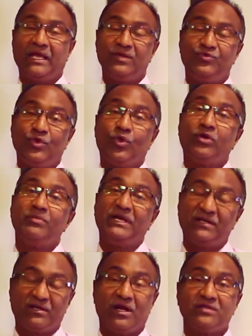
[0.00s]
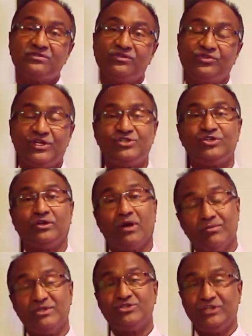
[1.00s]
and if you want to make a consultation,
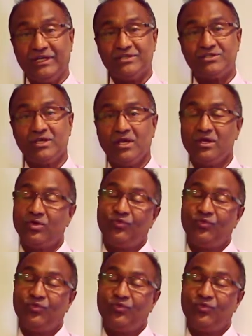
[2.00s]
come and see us.